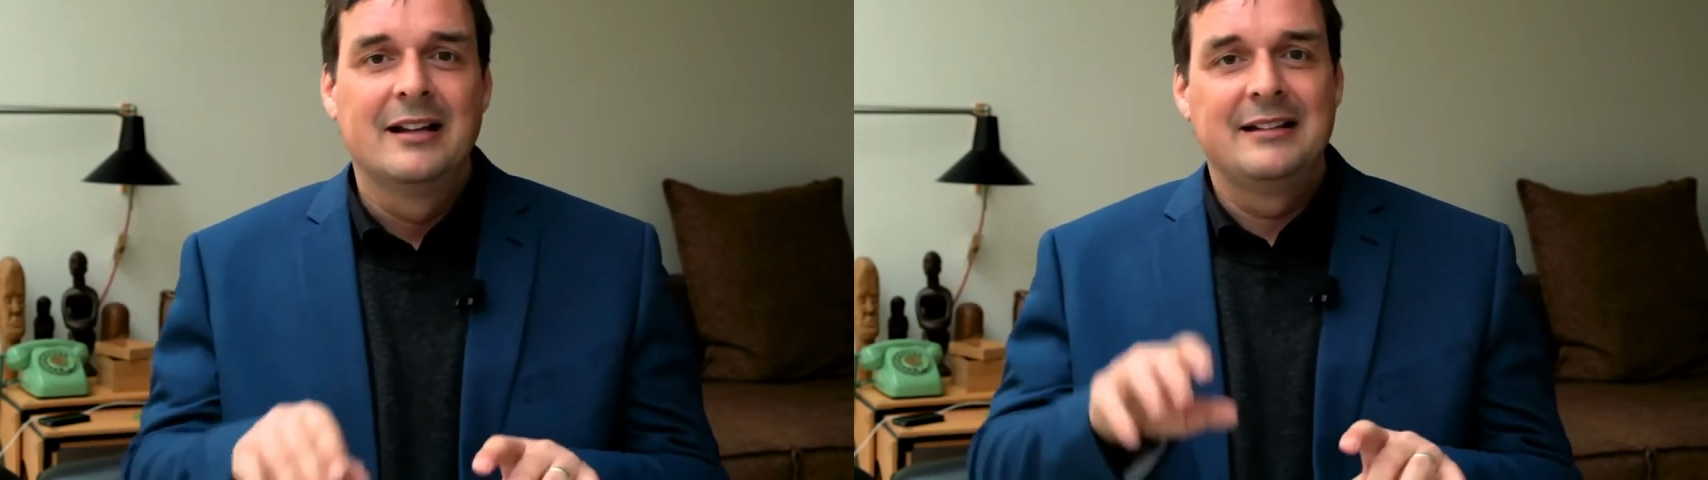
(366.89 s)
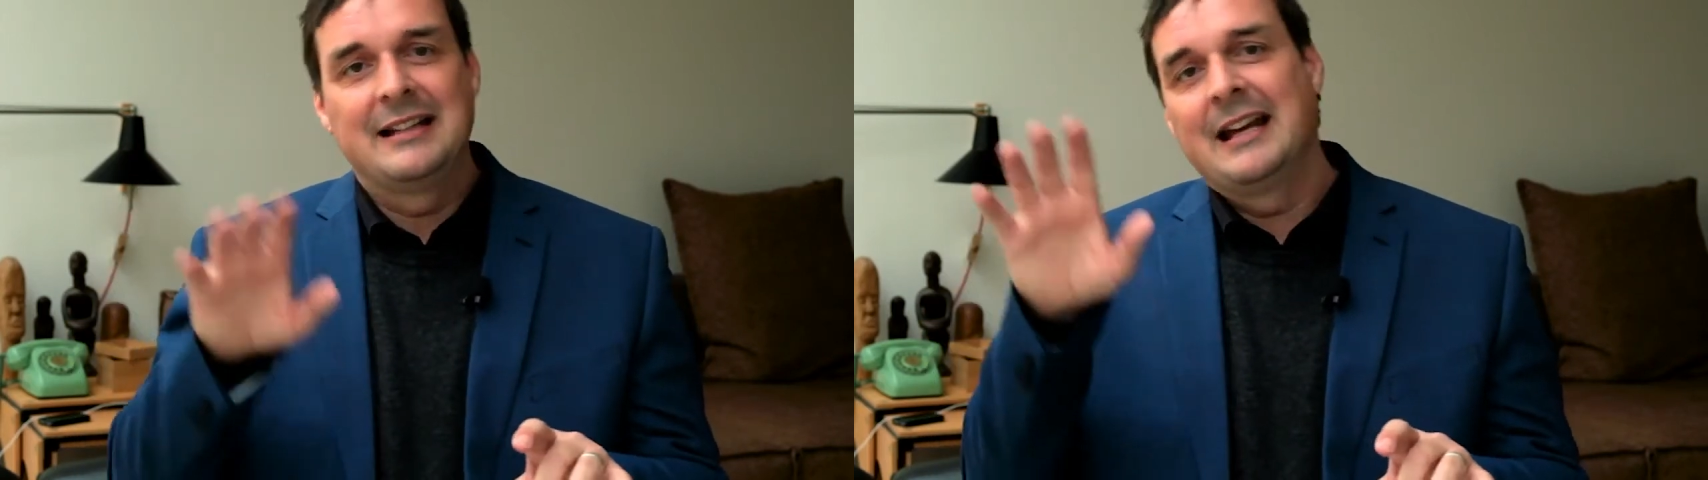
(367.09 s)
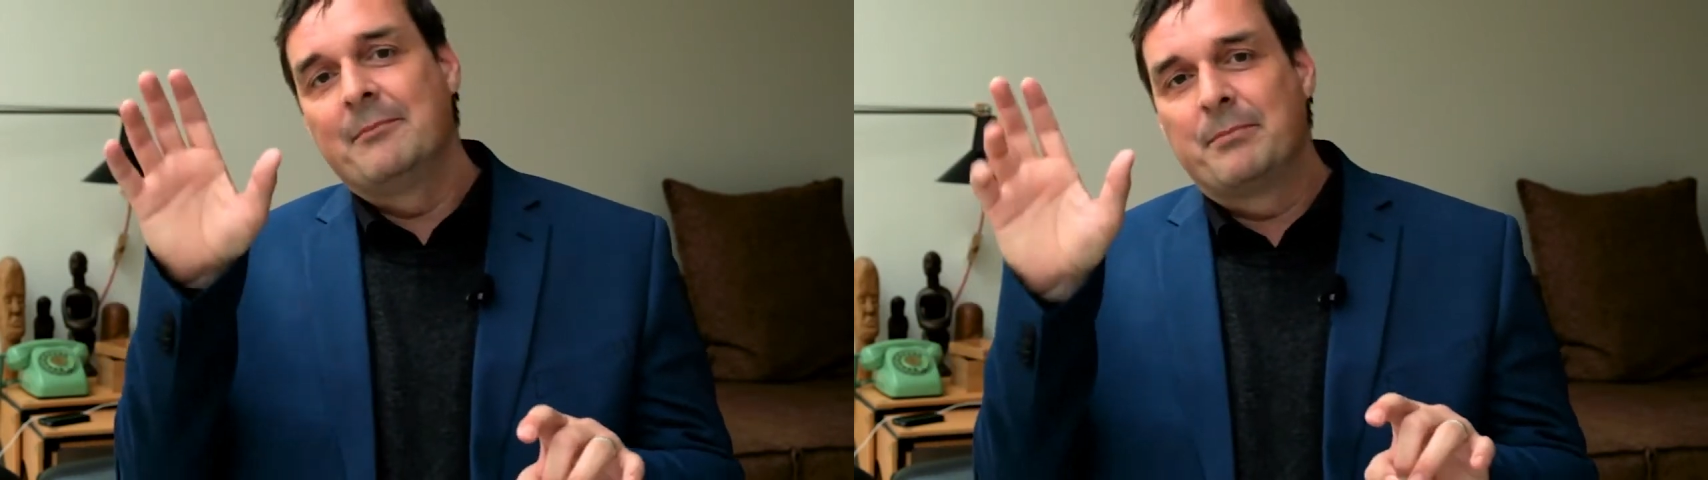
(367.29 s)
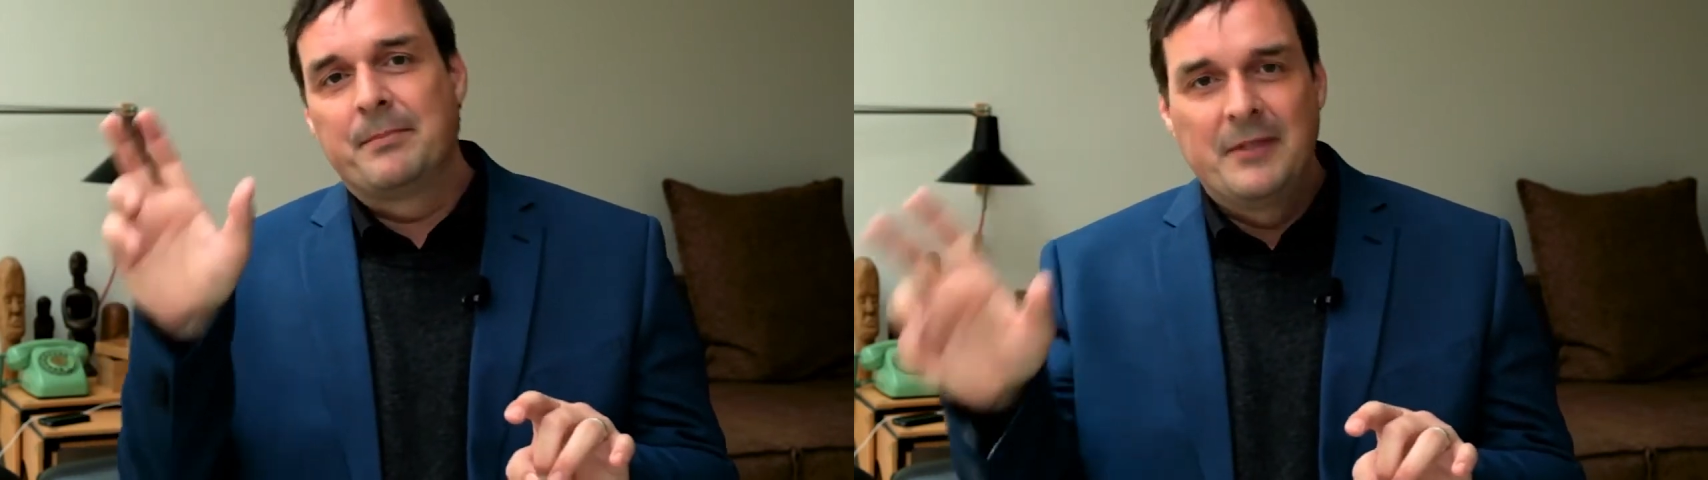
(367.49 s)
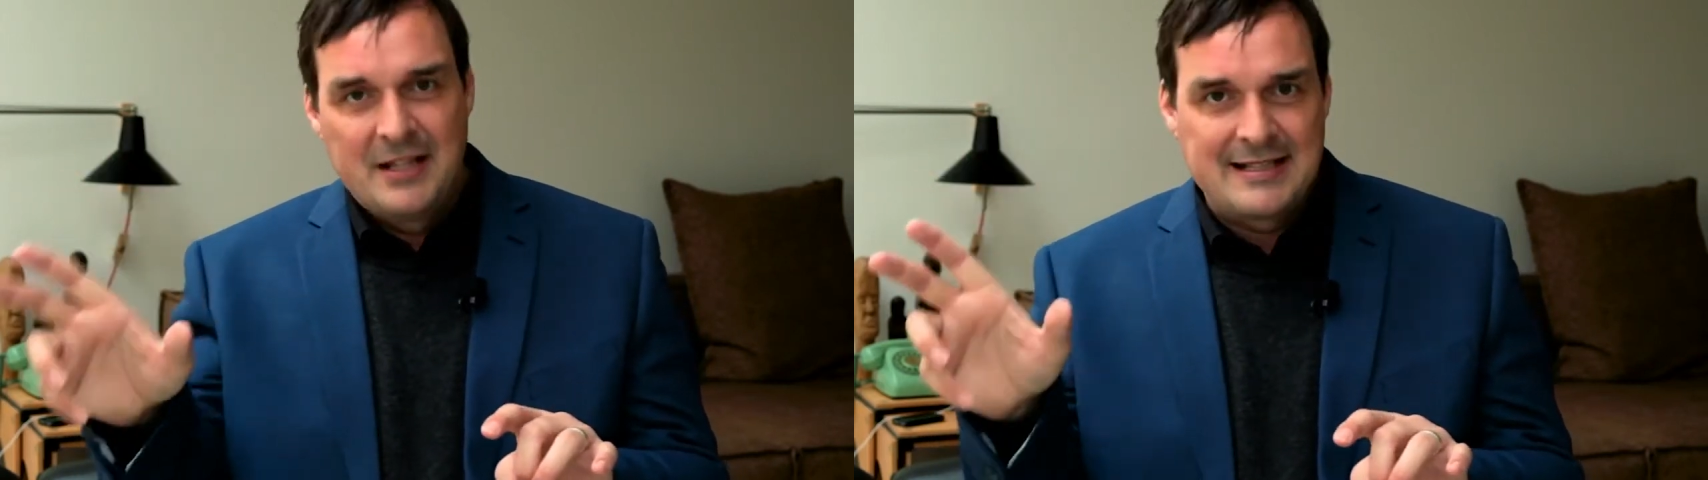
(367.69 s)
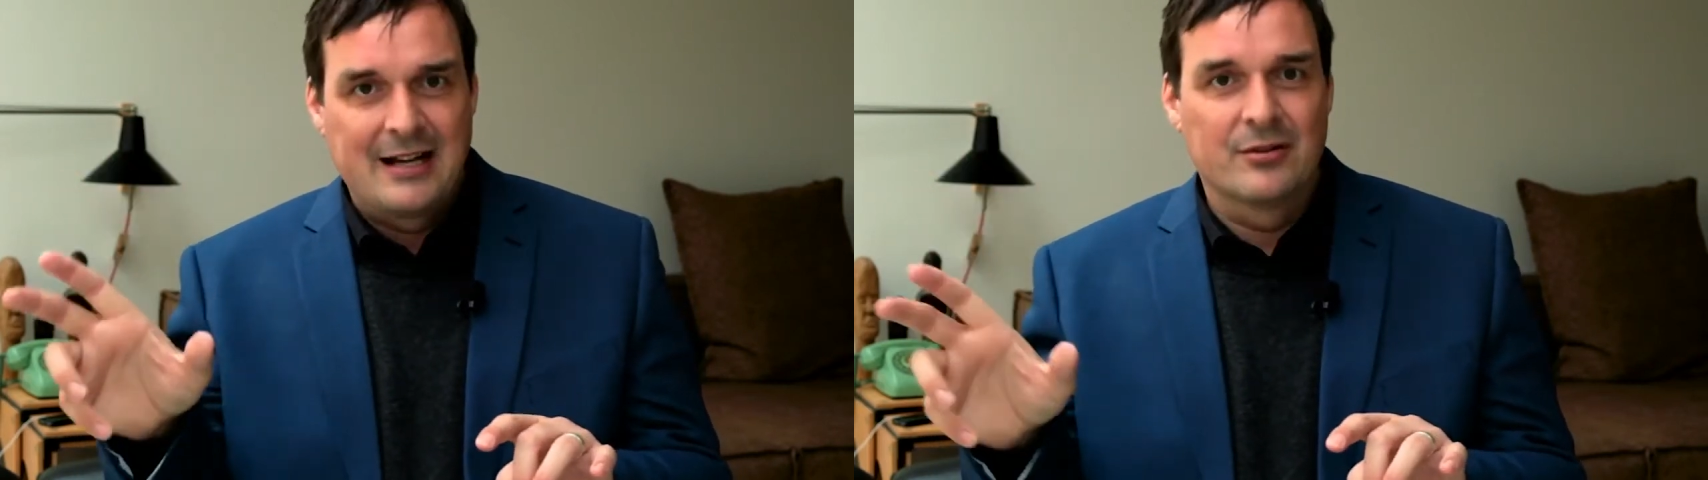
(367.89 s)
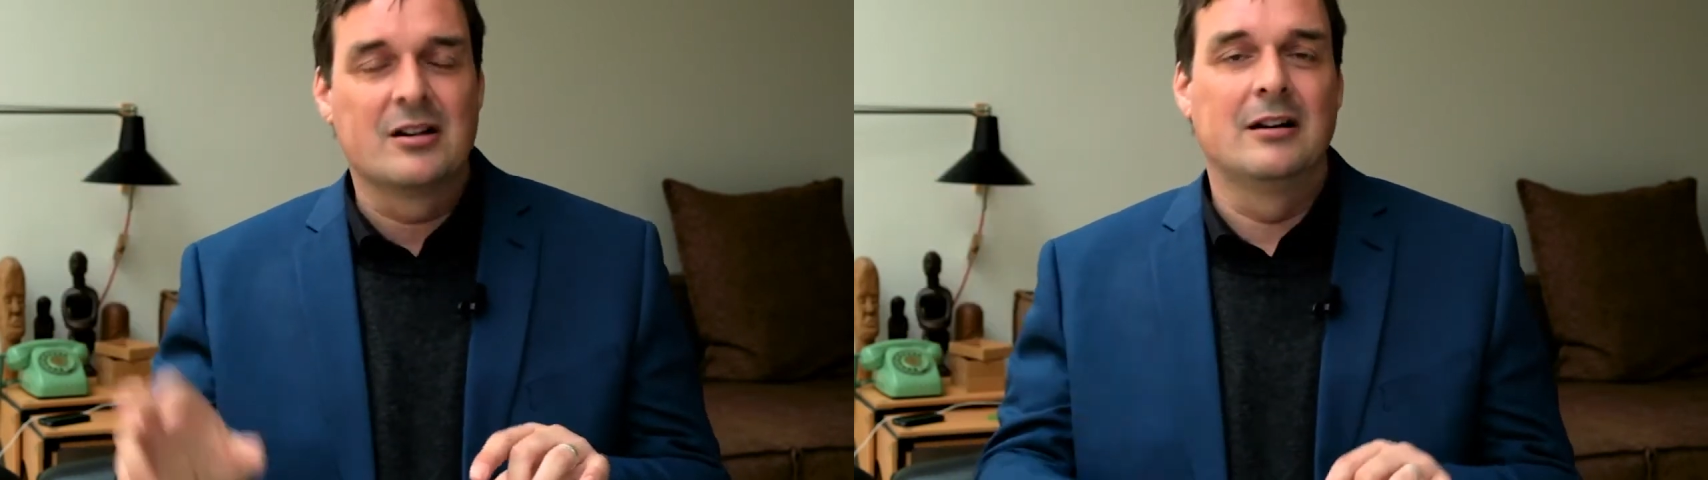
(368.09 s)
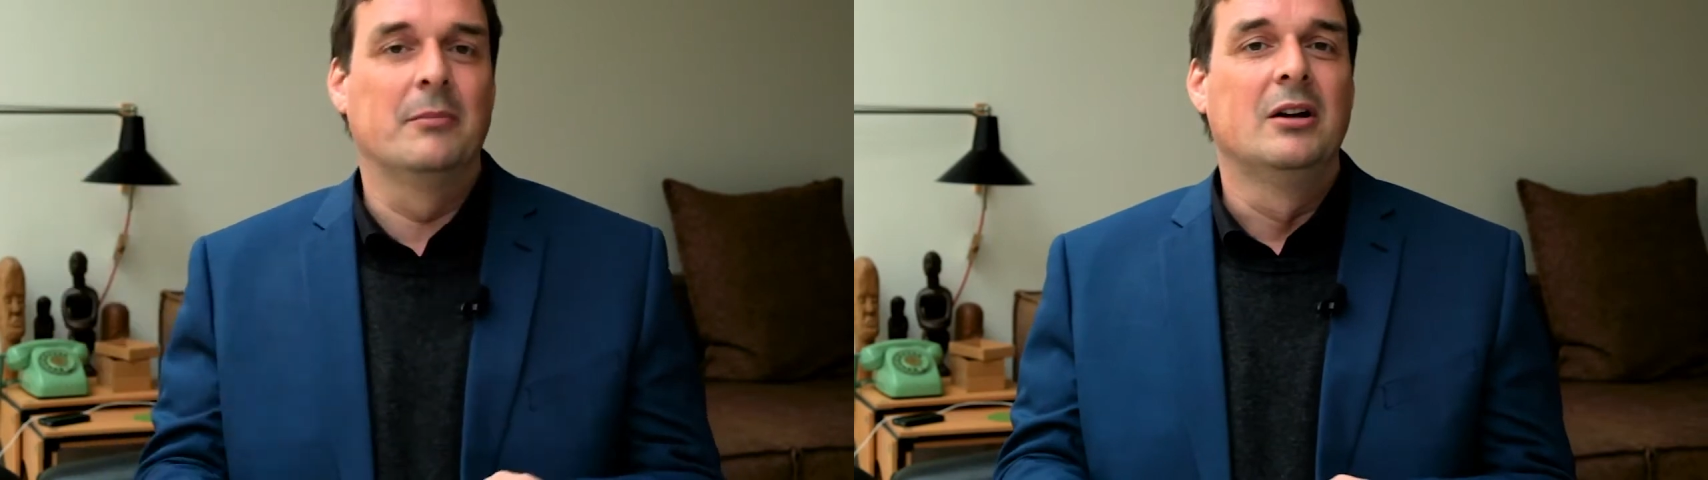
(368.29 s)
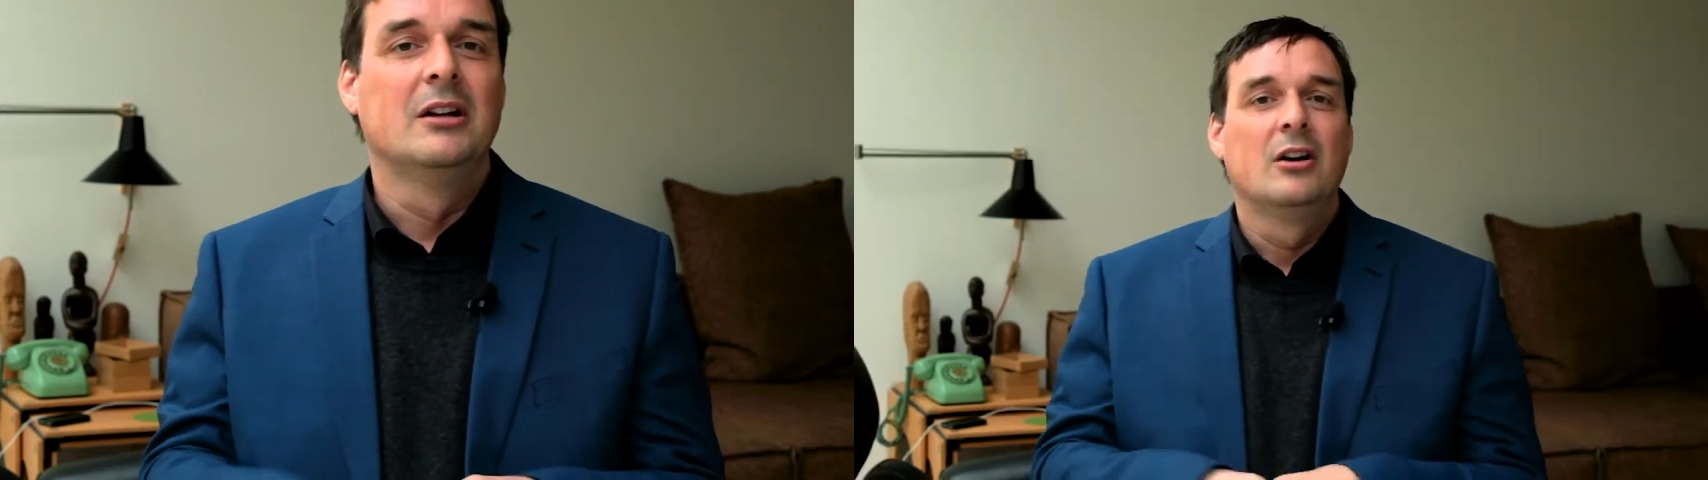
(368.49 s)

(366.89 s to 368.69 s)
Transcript: to get this outcome